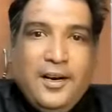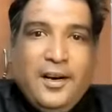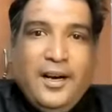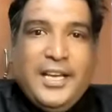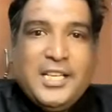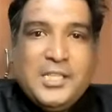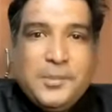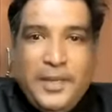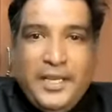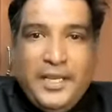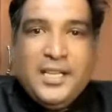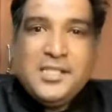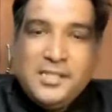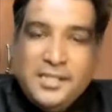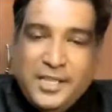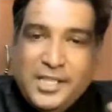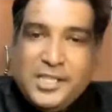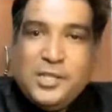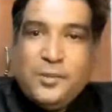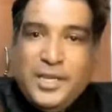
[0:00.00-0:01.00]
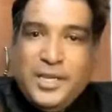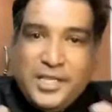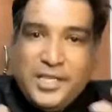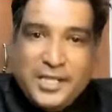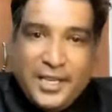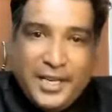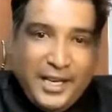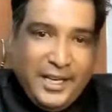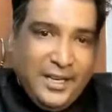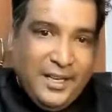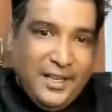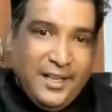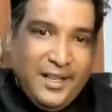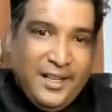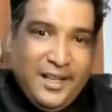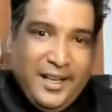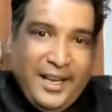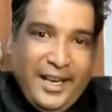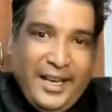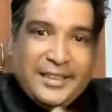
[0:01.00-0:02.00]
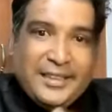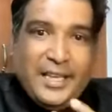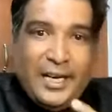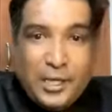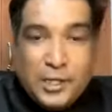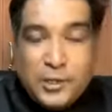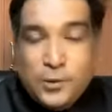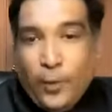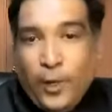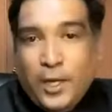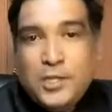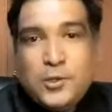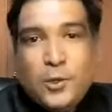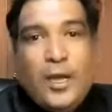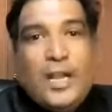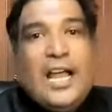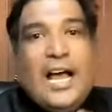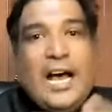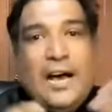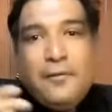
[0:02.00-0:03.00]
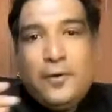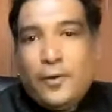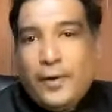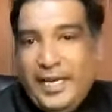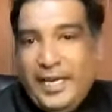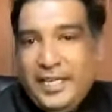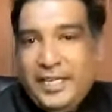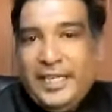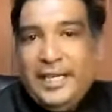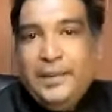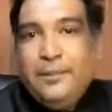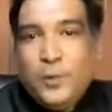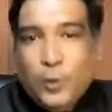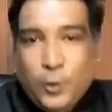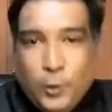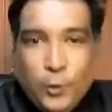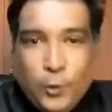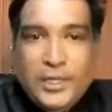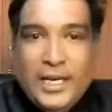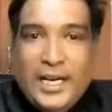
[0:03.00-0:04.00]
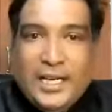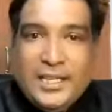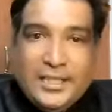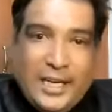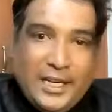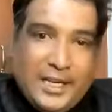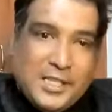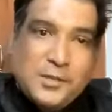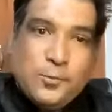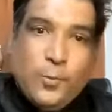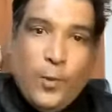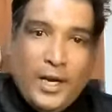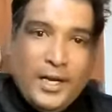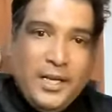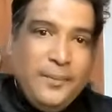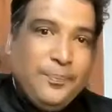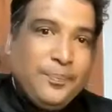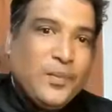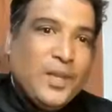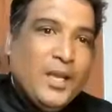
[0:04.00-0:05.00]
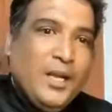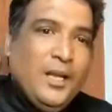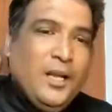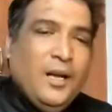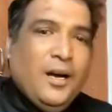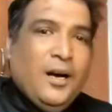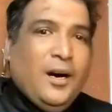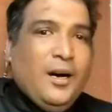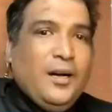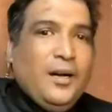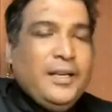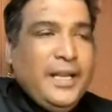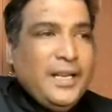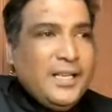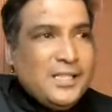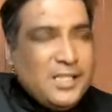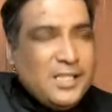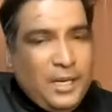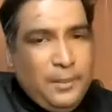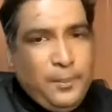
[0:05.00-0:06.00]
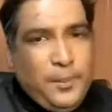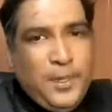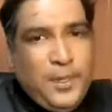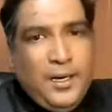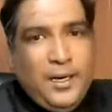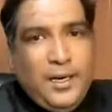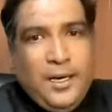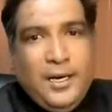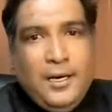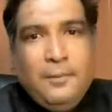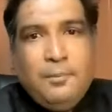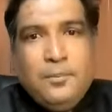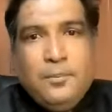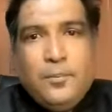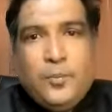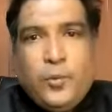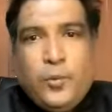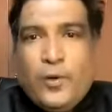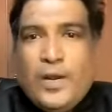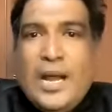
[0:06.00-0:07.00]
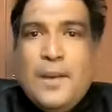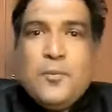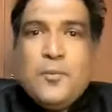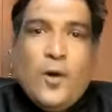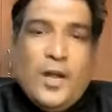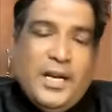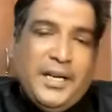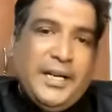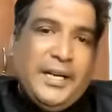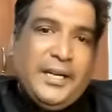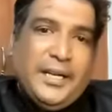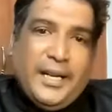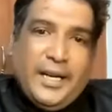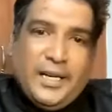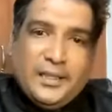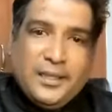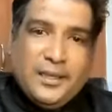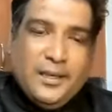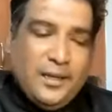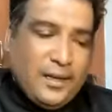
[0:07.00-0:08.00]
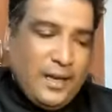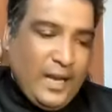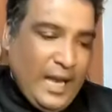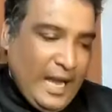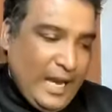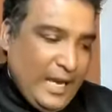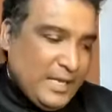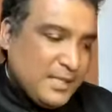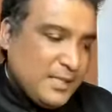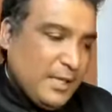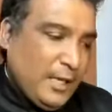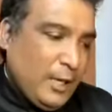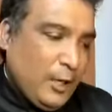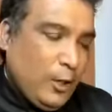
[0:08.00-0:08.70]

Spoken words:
experience needs to be shared. And that is one. So I'll have a right team to do that. And that is one. Next up, Program Quality Director has a